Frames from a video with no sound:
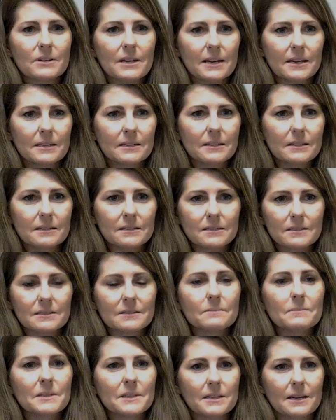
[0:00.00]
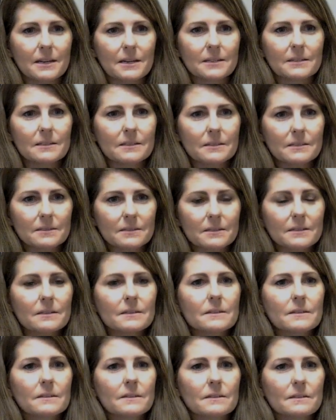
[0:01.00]
90s to
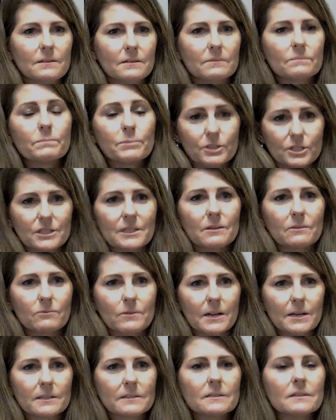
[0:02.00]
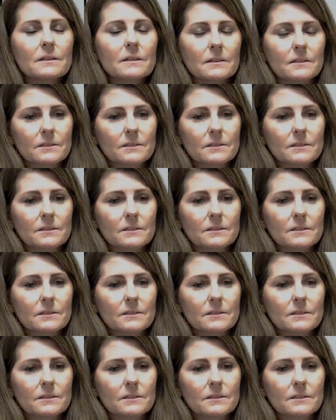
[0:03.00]
mid-90s, percent-wise.